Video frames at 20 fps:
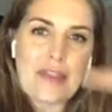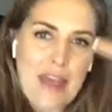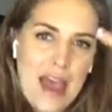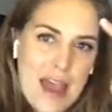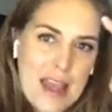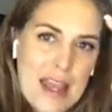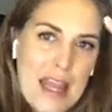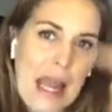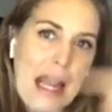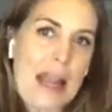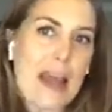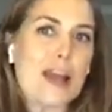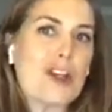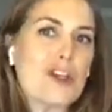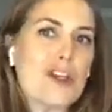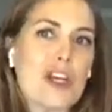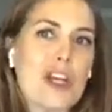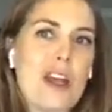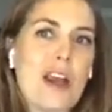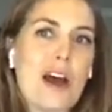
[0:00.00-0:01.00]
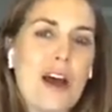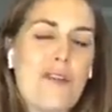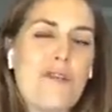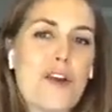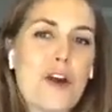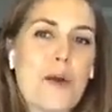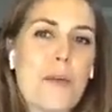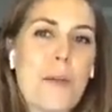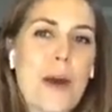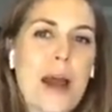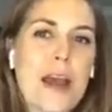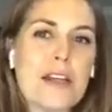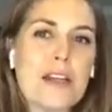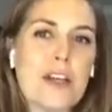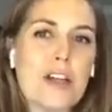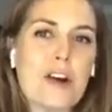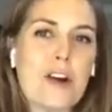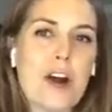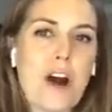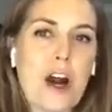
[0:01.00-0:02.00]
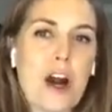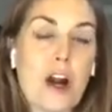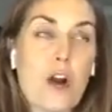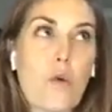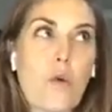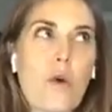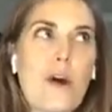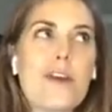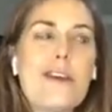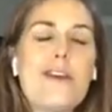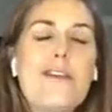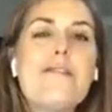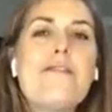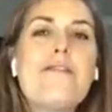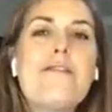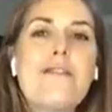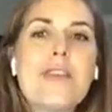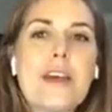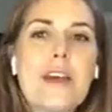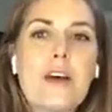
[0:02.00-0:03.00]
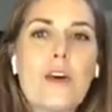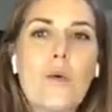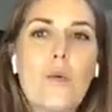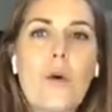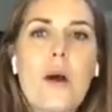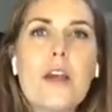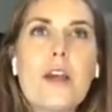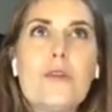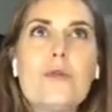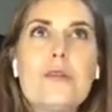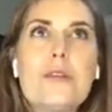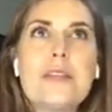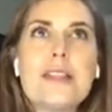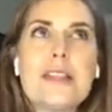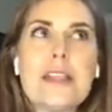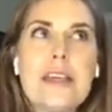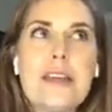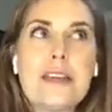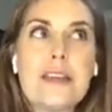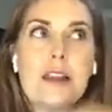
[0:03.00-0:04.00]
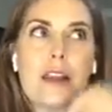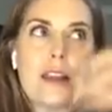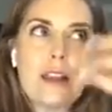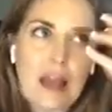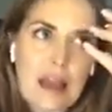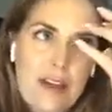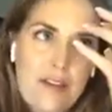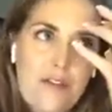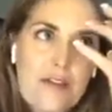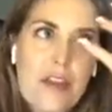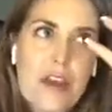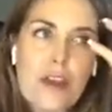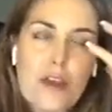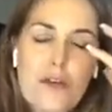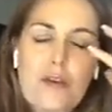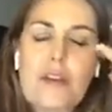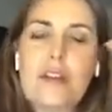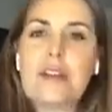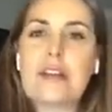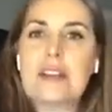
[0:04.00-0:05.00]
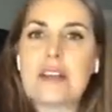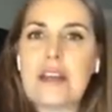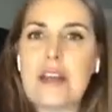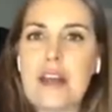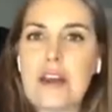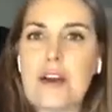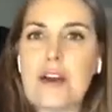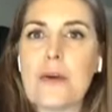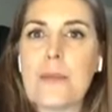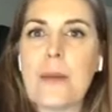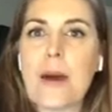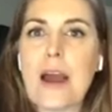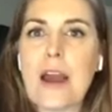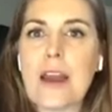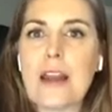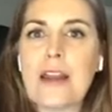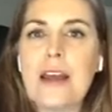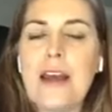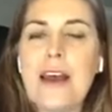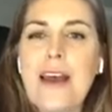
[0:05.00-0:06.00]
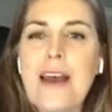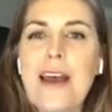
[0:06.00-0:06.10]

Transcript: that connection of your mind to your heart, what you feel, what you see, the life that you can see in your mind